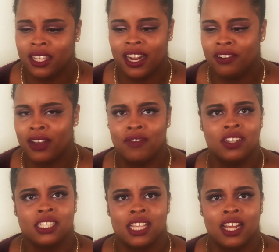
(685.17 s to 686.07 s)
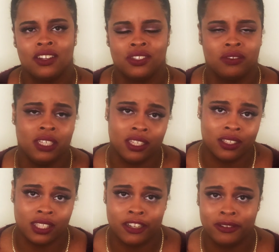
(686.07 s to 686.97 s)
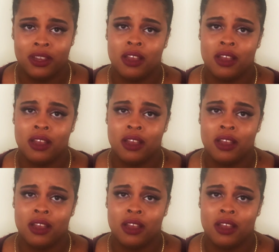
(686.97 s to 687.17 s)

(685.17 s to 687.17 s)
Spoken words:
and I don't have the desire to either, so